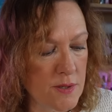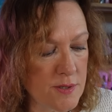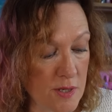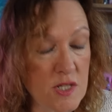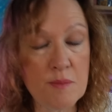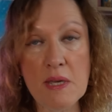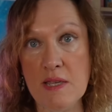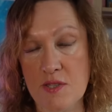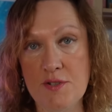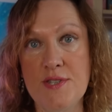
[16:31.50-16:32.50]
So to me,
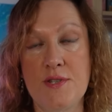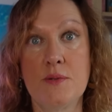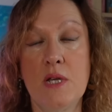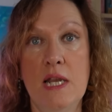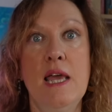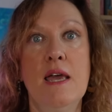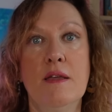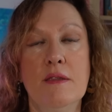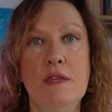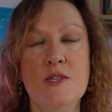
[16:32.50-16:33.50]
it's crystal
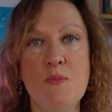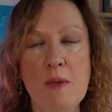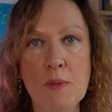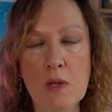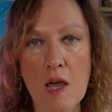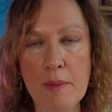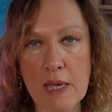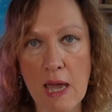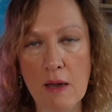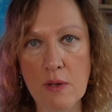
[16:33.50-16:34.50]
clear. These people
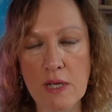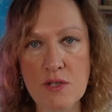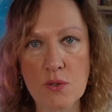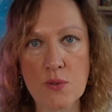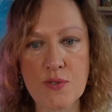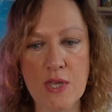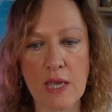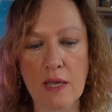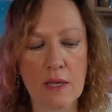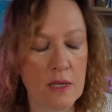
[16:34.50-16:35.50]
coming out
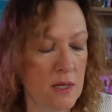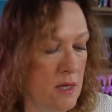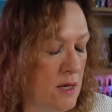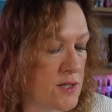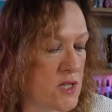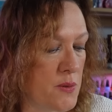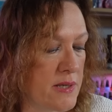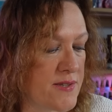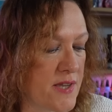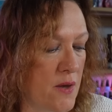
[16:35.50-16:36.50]
endorsing are
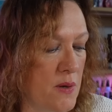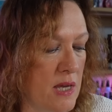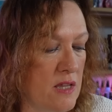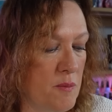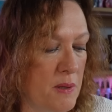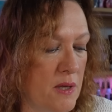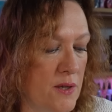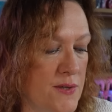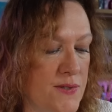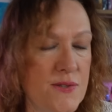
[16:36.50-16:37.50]
doing so either
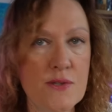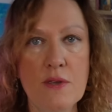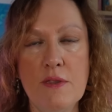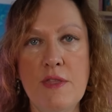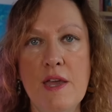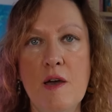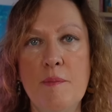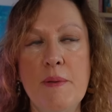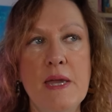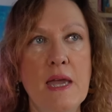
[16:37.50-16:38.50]
because they are
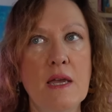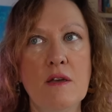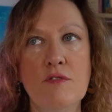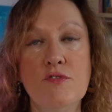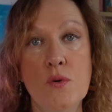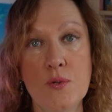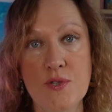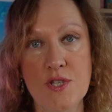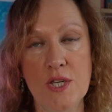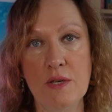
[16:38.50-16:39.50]
being
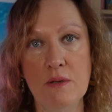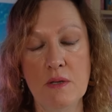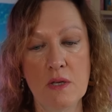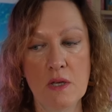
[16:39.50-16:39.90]
forced to.